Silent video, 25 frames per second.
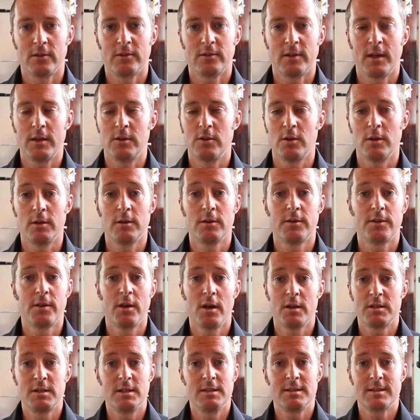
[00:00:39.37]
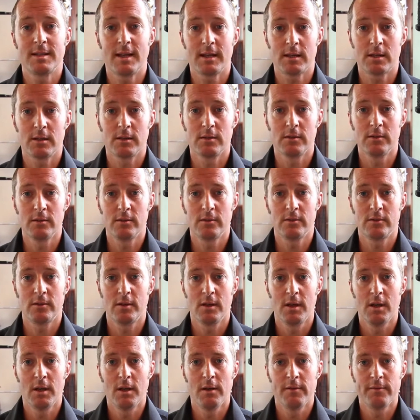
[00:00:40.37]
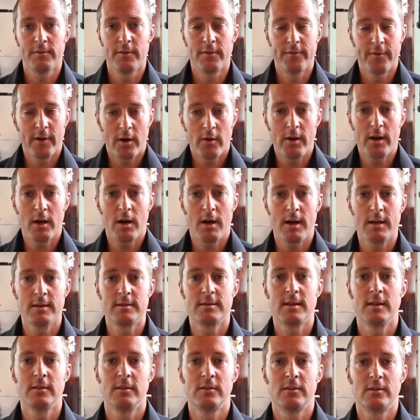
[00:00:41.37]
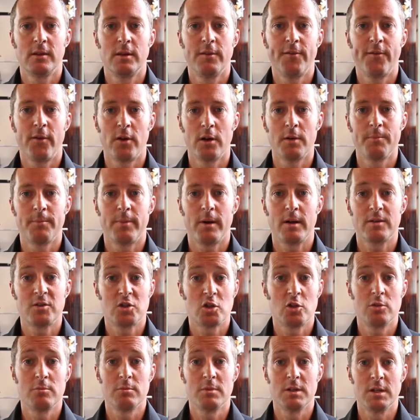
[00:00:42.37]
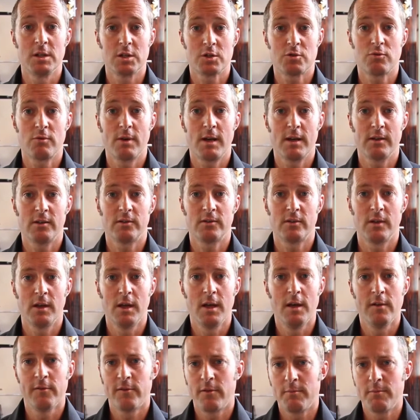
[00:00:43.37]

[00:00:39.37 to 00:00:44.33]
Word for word: So say doing 30 seconds for very high intensity followed by two minutes rest,